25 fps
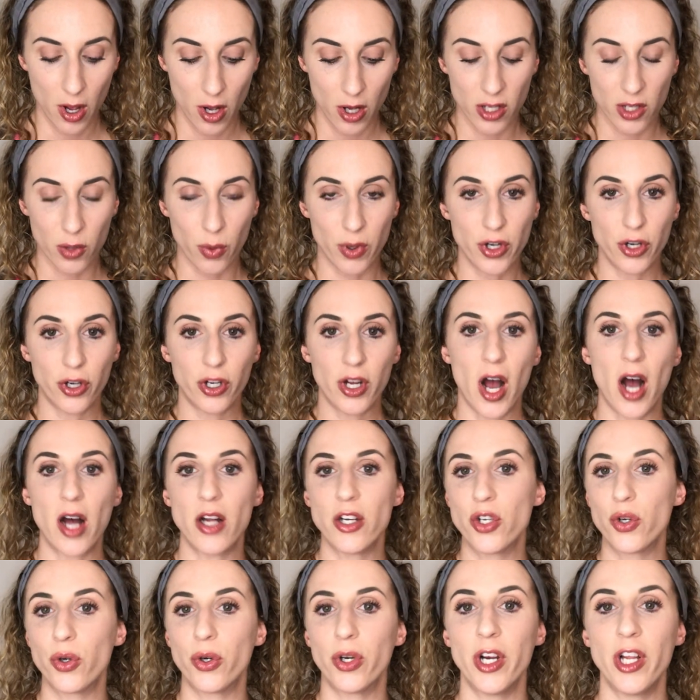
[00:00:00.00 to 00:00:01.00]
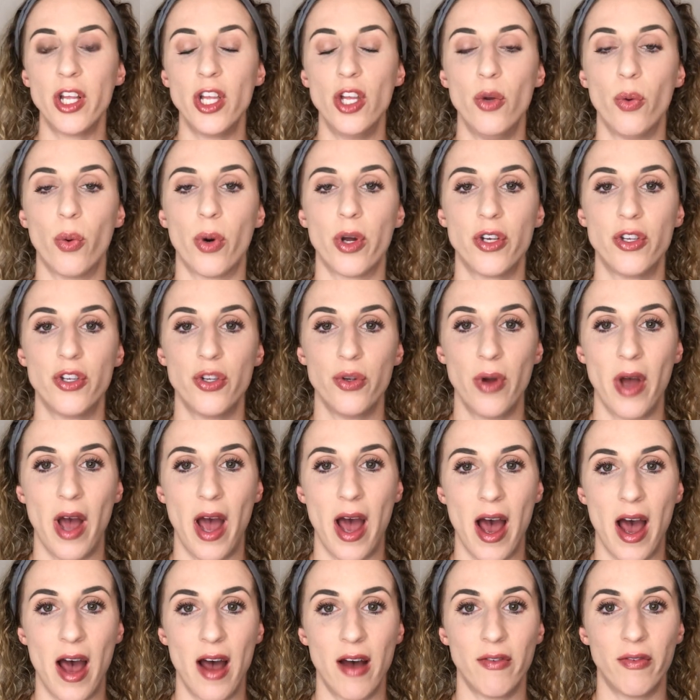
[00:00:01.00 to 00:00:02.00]
So when you're contouring, you want to
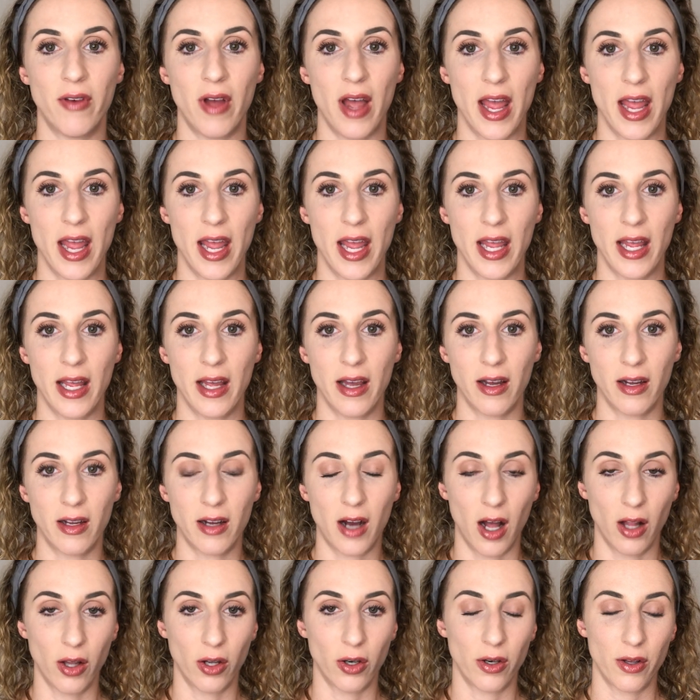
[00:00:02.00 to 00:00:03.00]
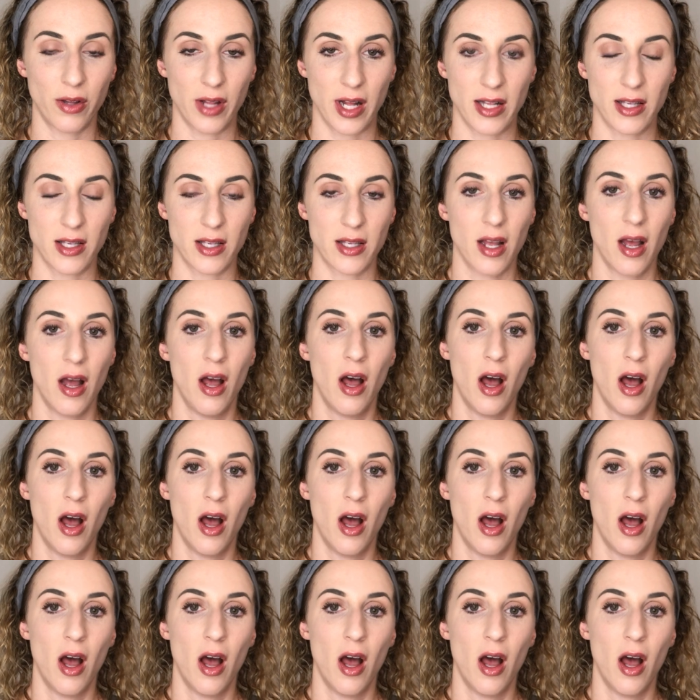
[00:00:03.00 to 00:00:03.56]
have a color that's